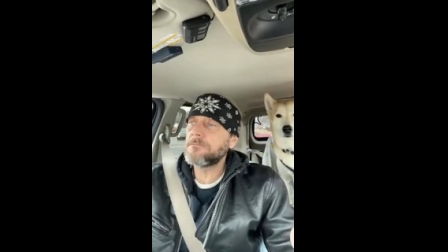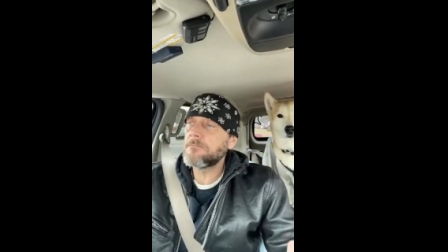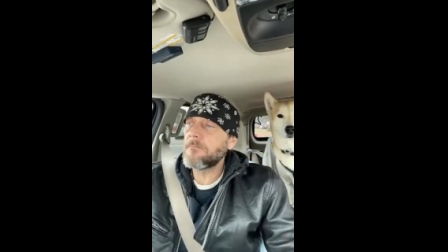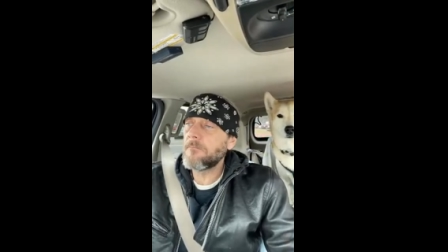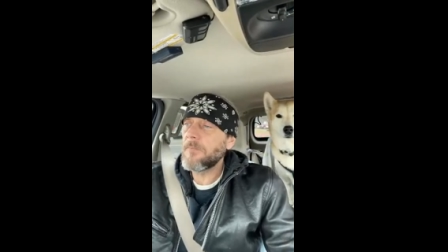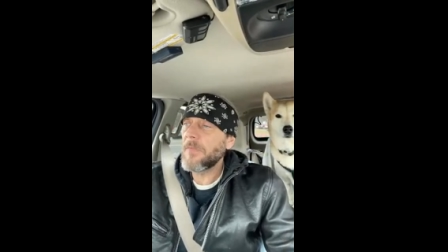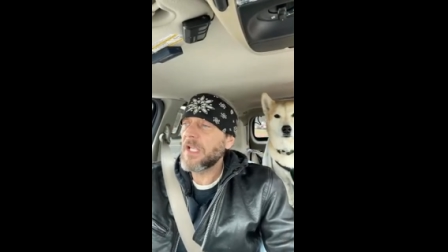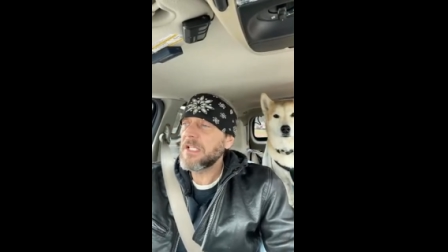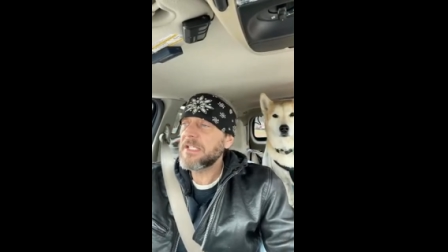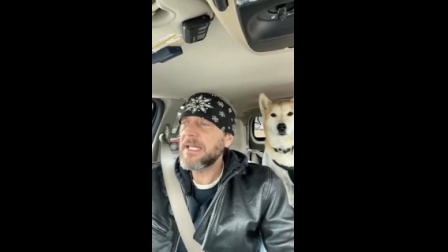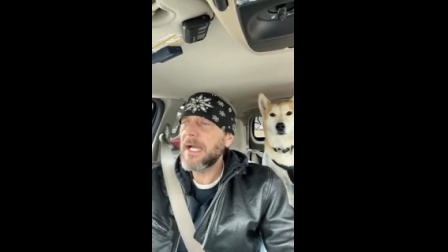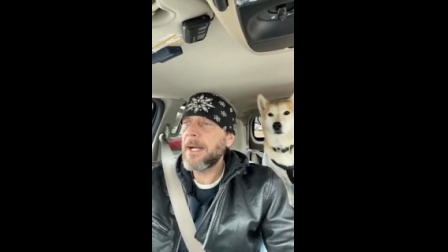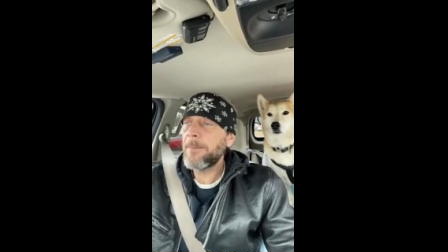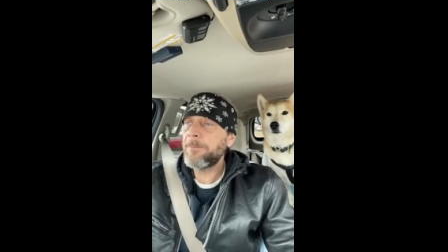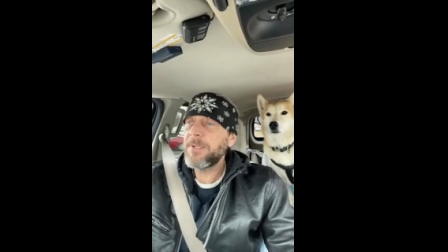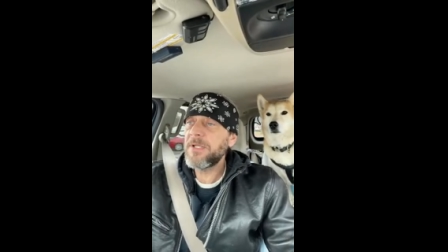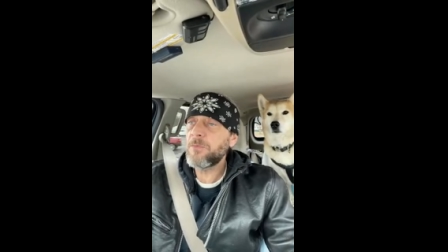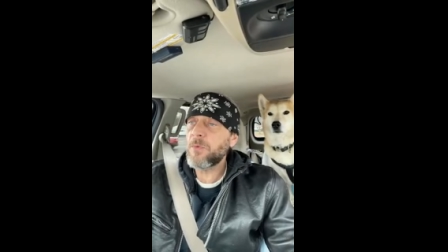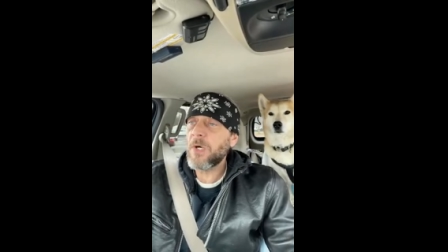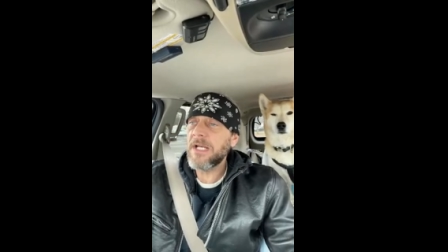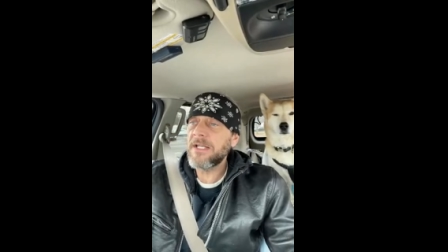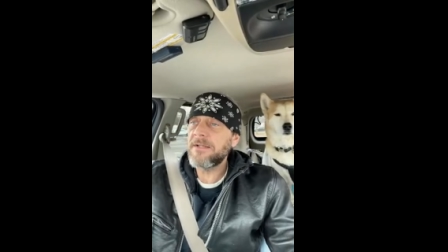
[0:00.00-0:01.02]

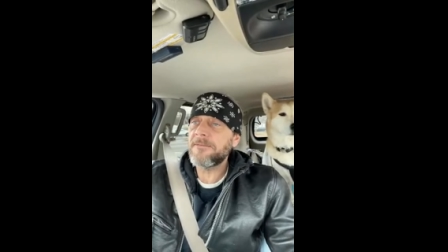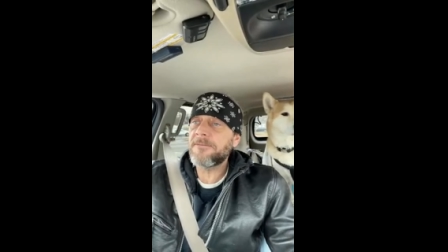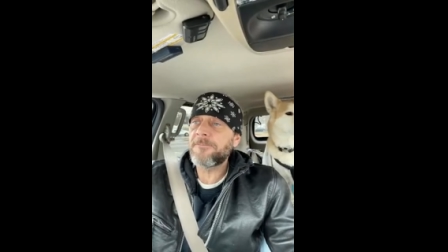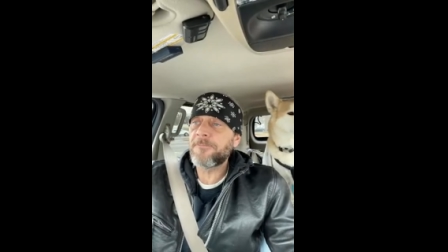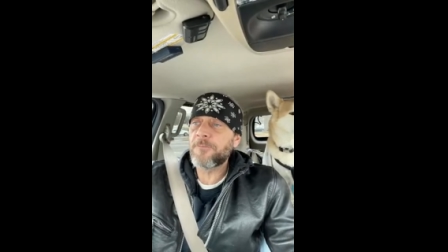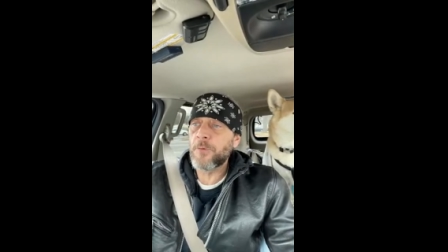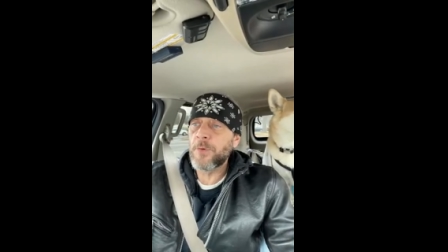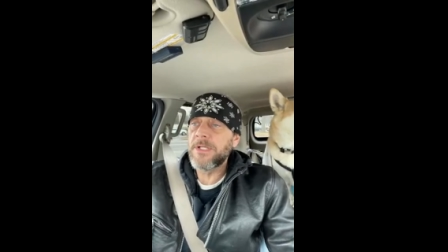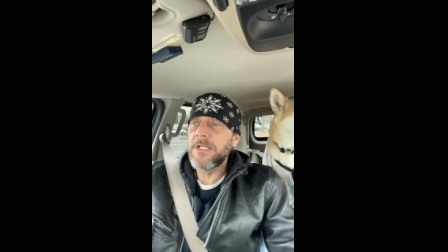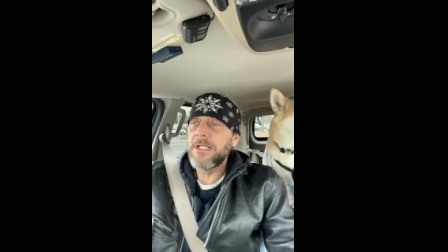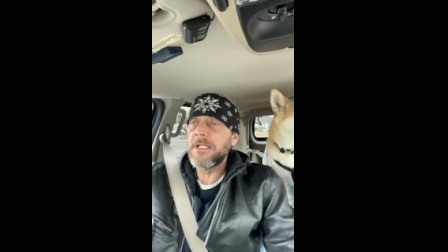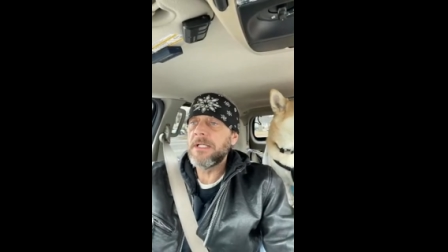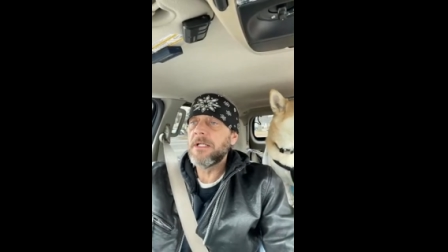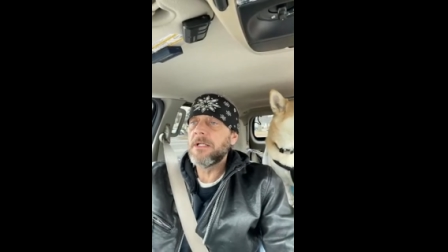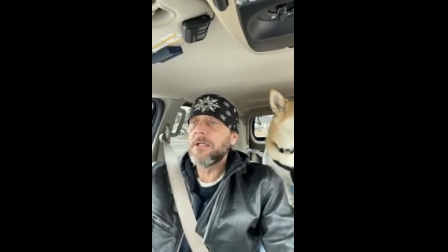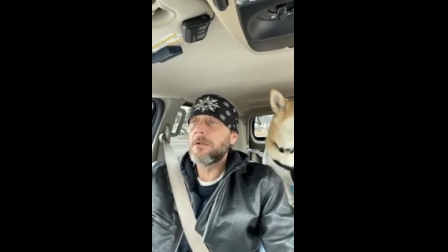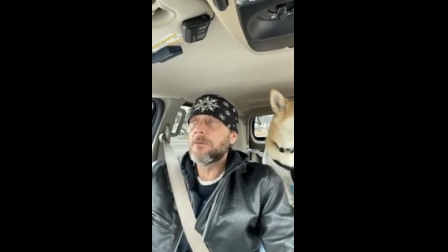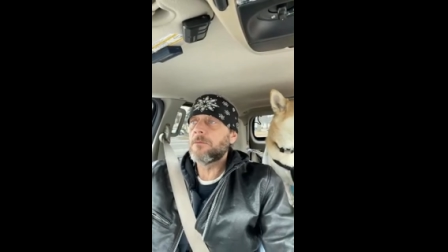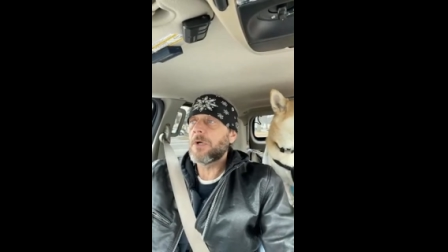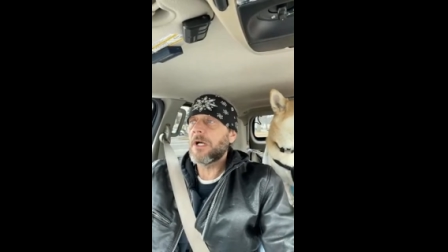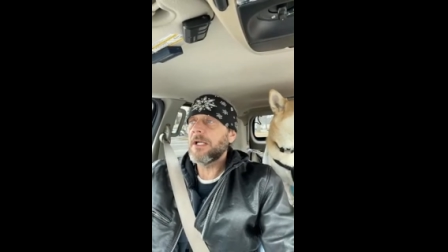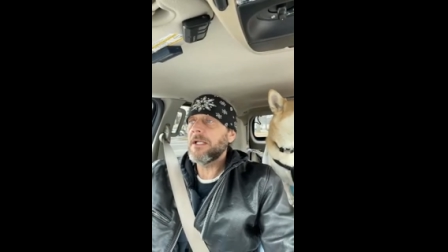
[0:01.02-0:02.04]
copyright free,
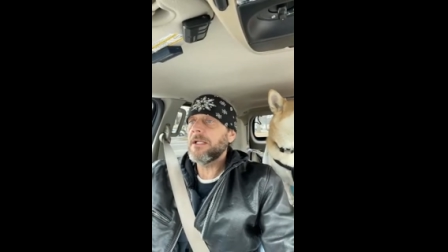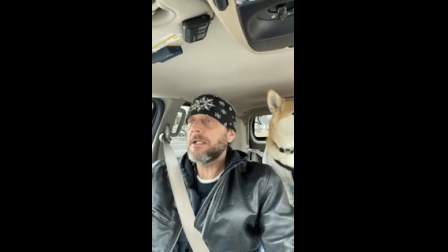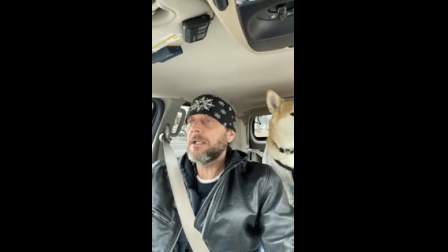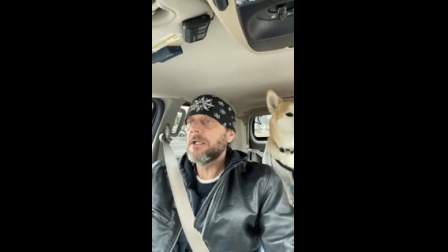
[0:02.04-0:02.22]
right?